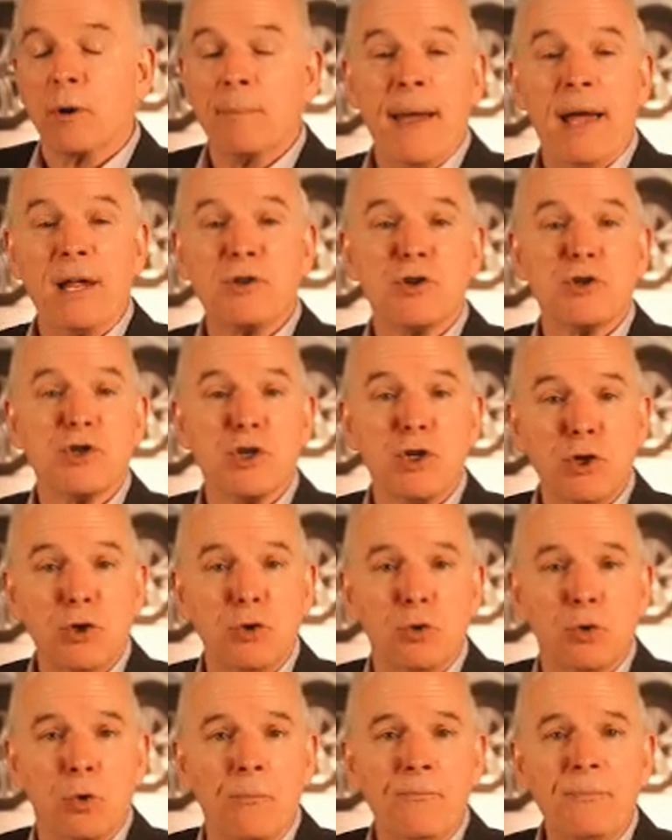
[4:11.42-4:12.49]
matches
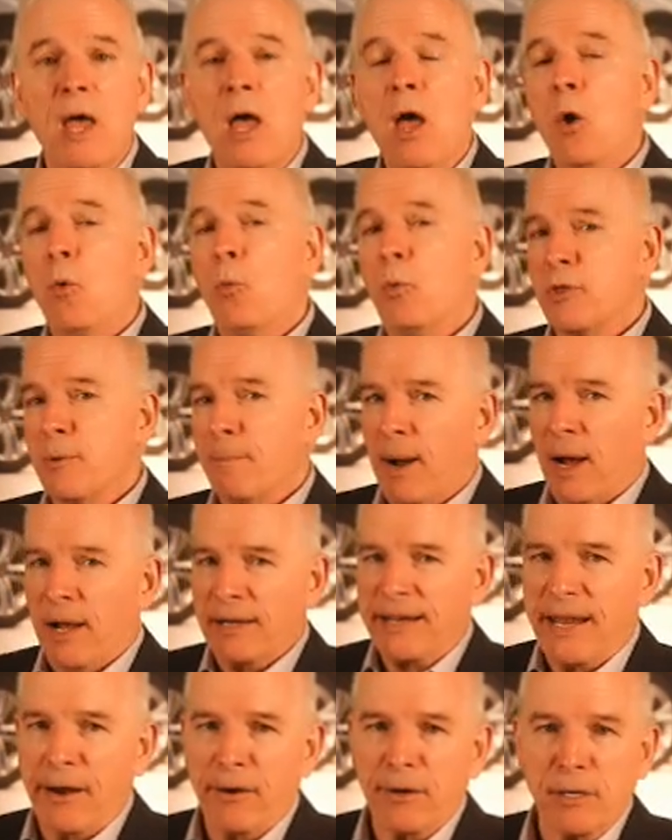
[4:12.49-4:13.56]
you with the
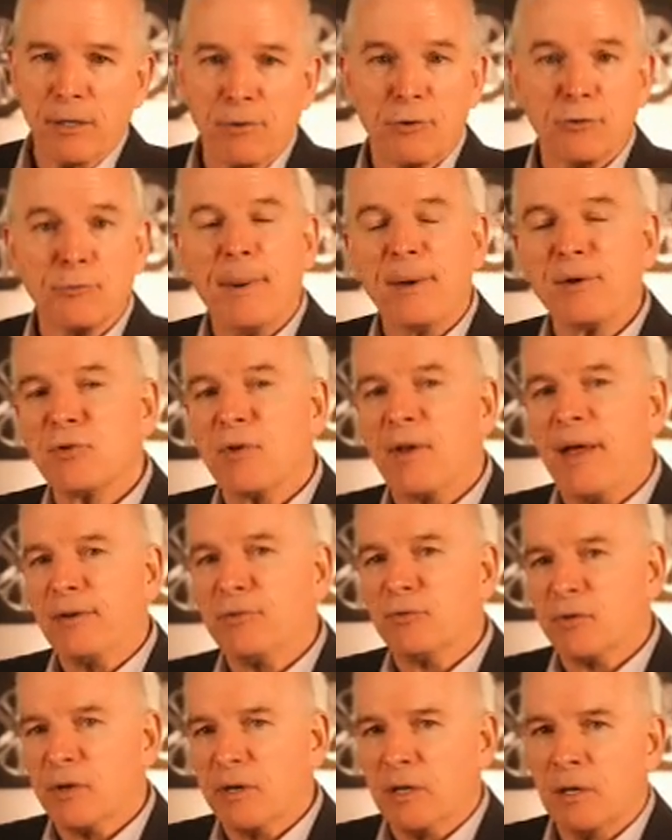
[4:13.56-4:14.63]
bond carrier that
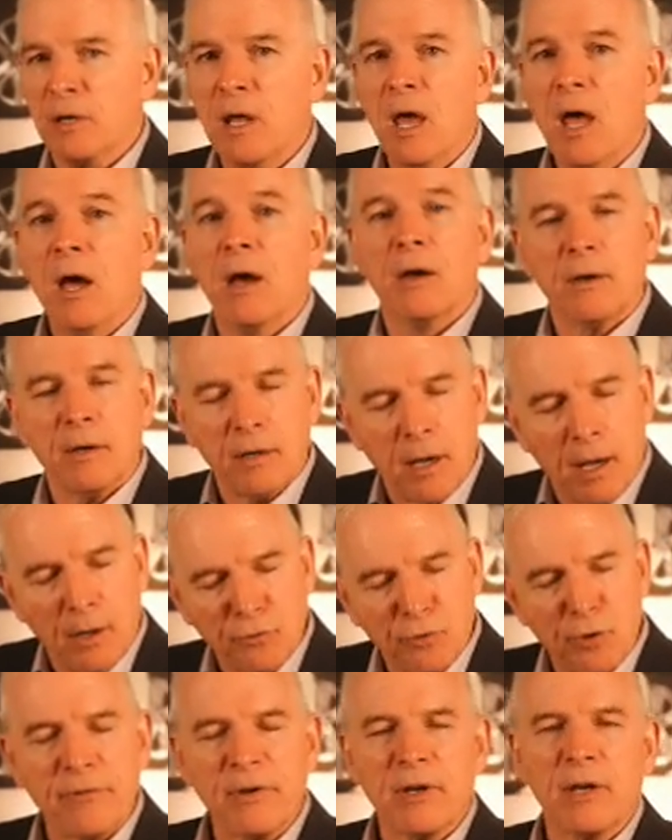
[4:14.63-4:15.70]
specializes in
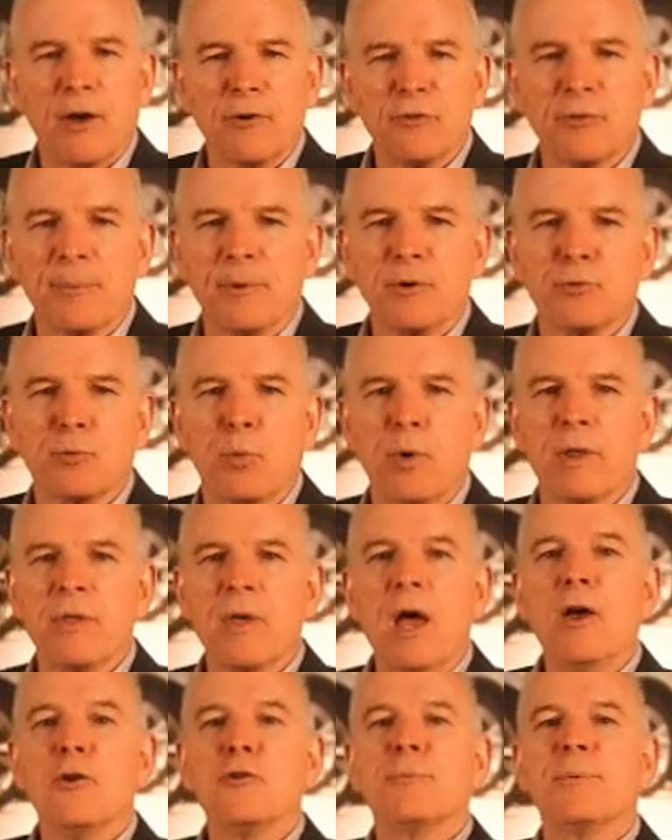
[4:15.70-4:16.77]
serving customers with
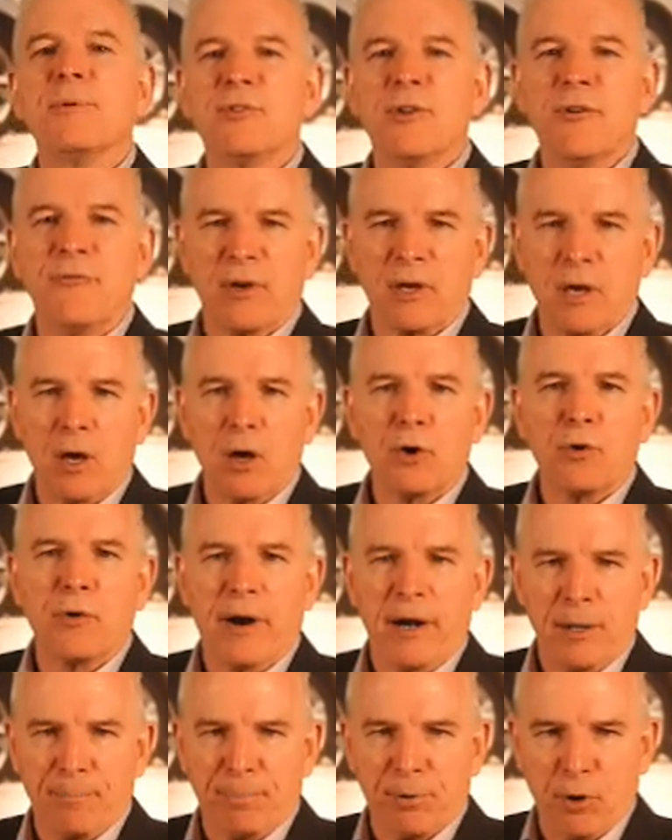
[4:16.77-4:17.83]
specific
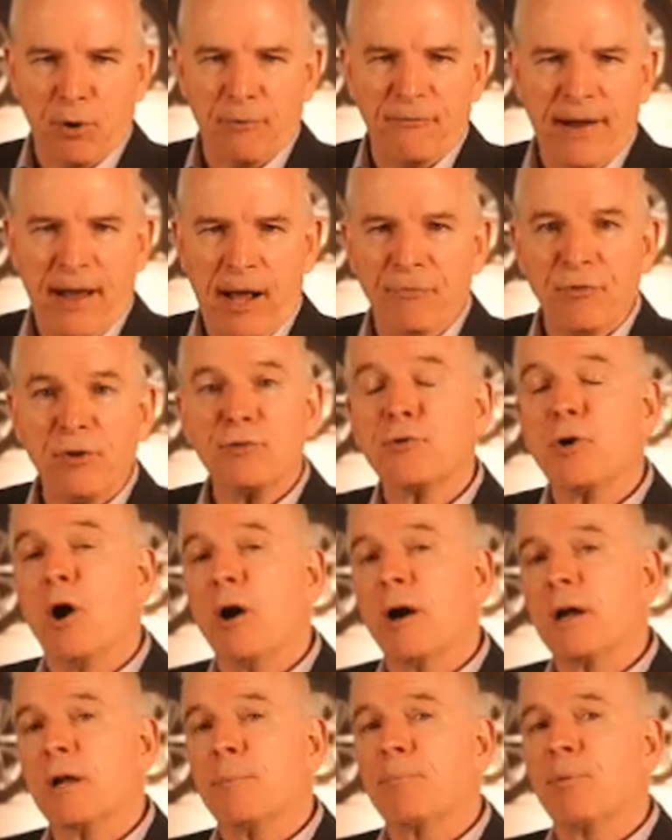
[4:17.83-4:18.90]
credit profile. This
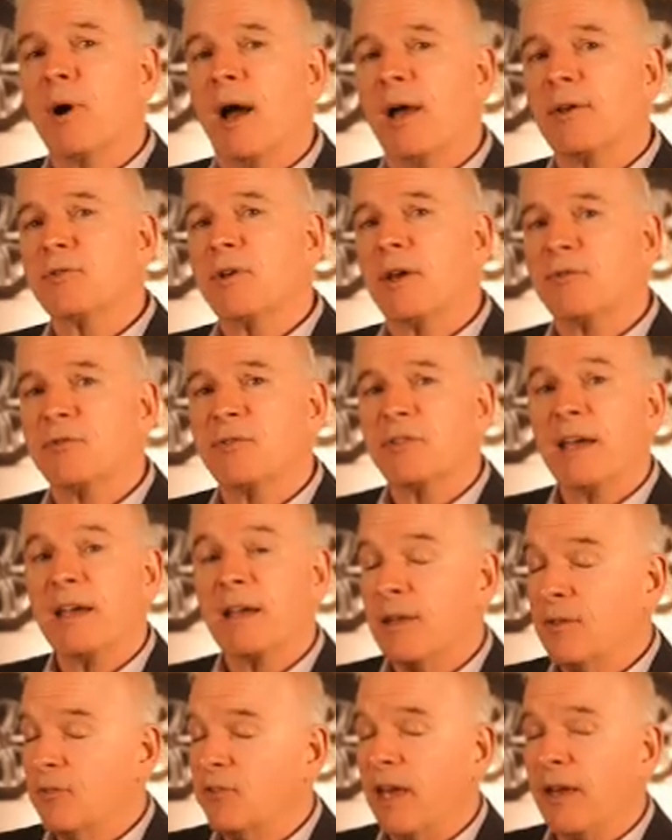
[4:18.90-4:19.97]
targeted process
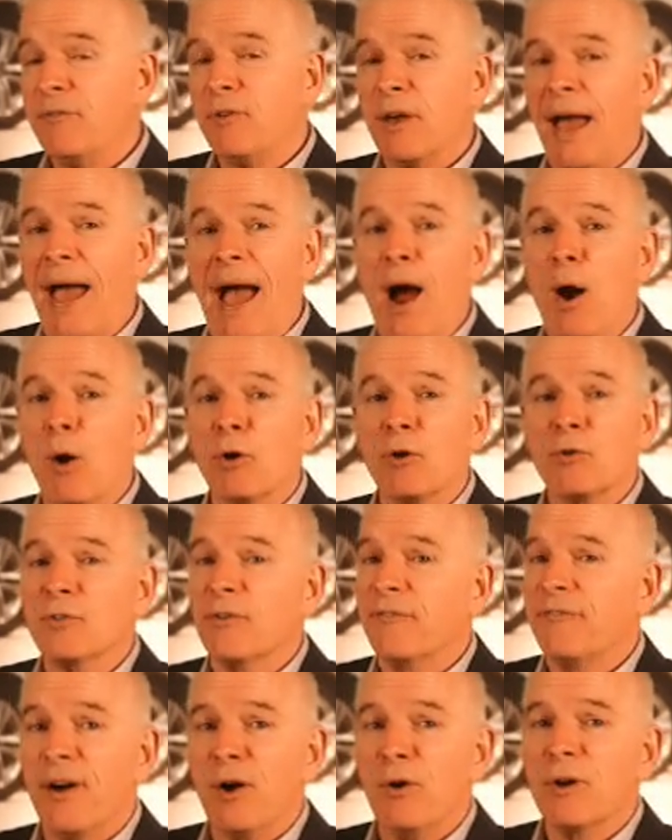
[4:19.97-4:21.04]
can save you hours
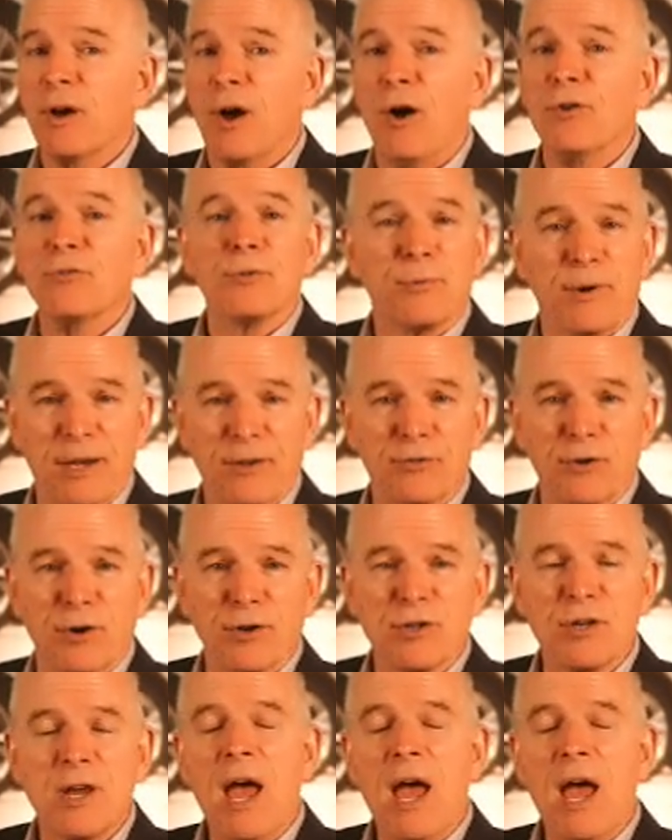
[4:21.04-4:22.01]
of phone calls and research.